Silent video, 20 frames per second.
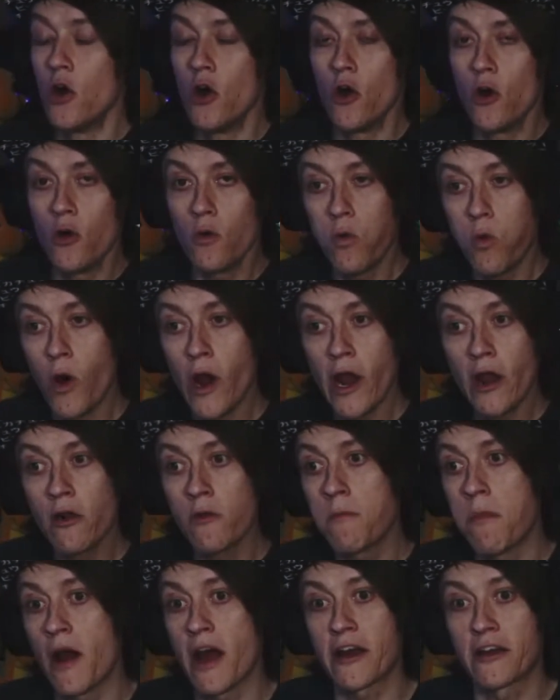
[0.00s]
well,
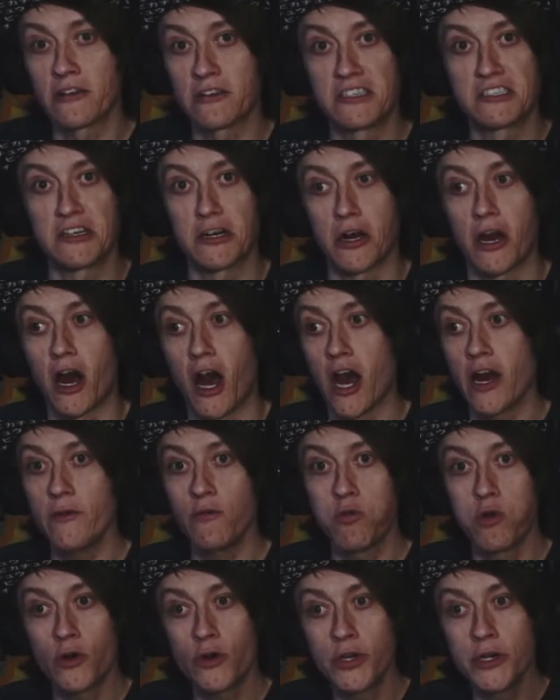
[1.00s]
my good sir, I
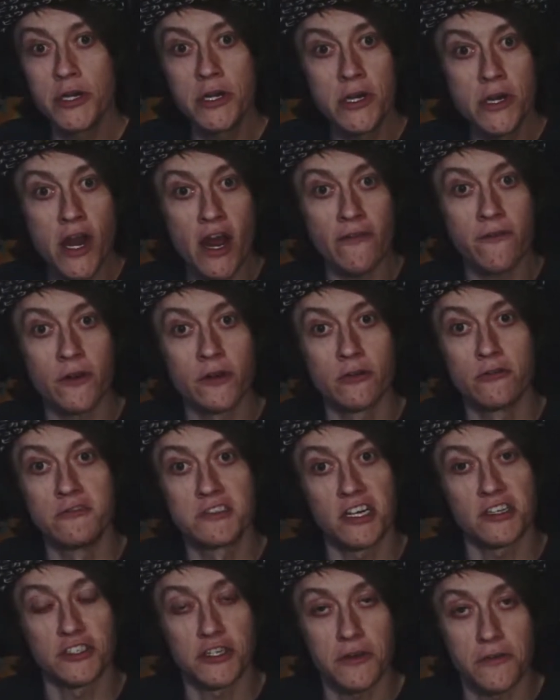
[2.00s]
would never do
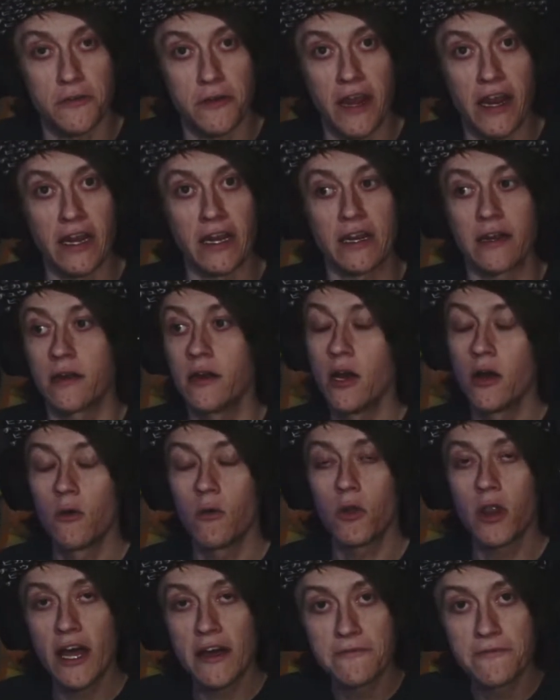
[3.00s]
such a thing.
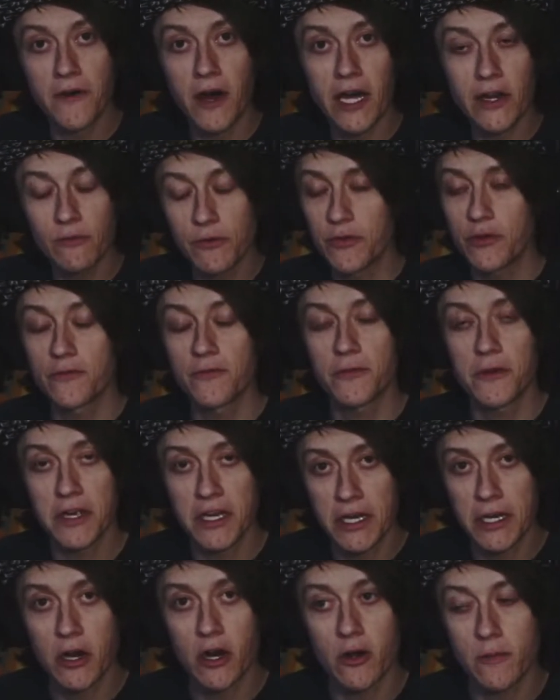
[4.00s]
Well, have fun with your
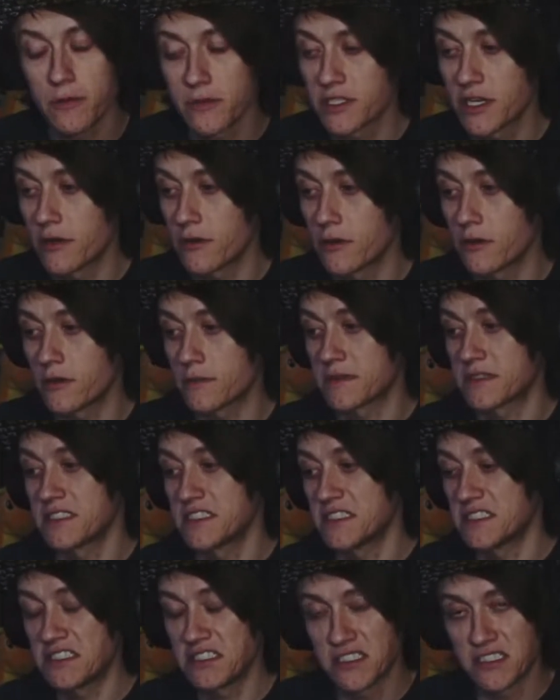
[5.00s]
freaking carpal tunnel
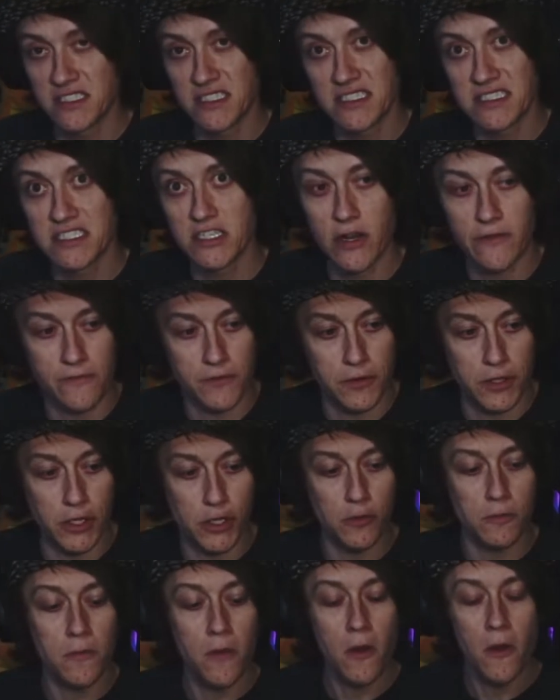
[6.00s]
because it's not for
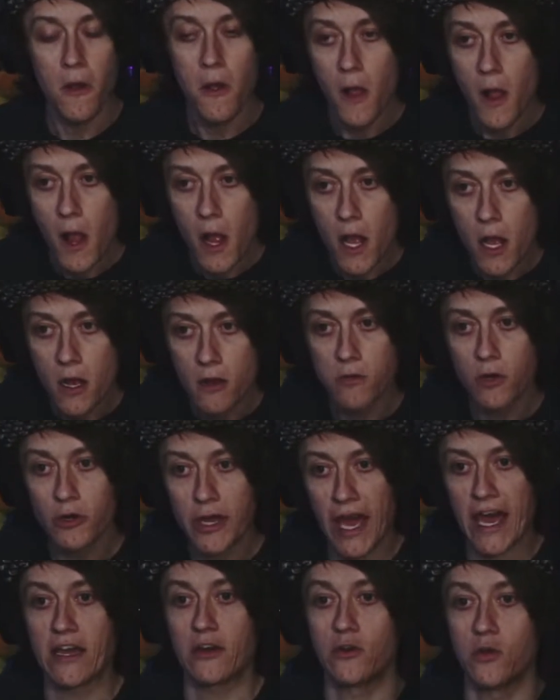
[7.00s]
you.
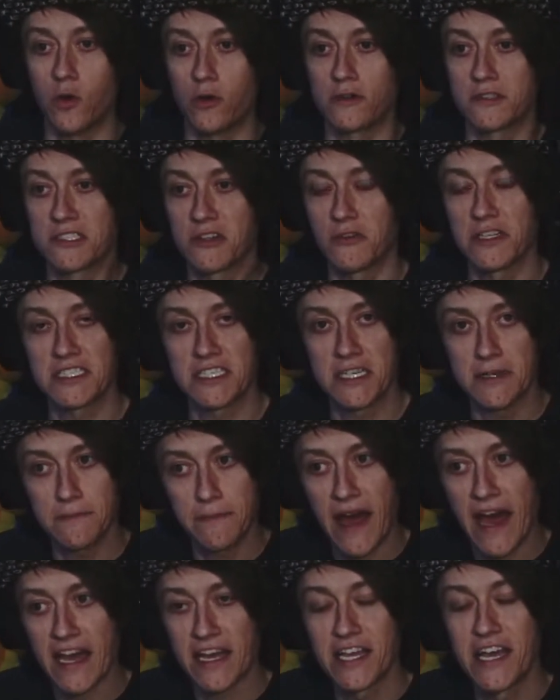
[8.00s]
Okay, cool. So let's get
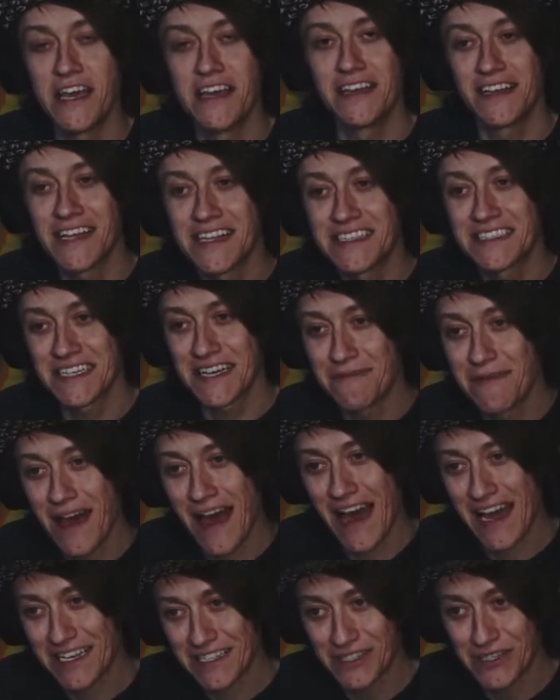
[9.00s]
back
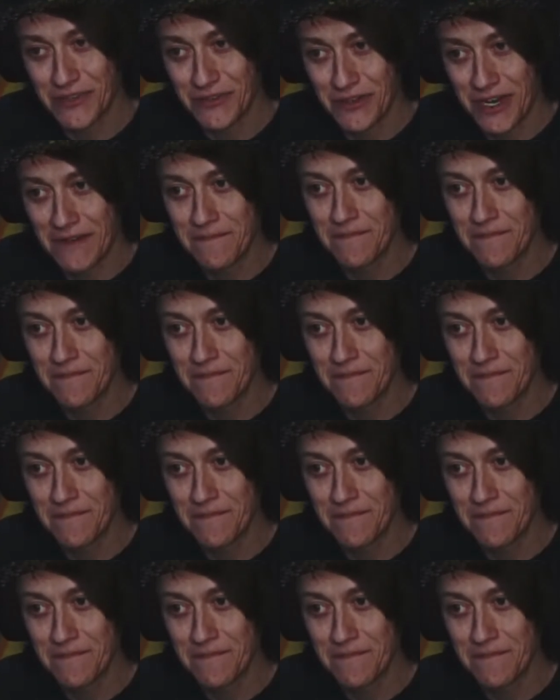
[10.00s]
to it.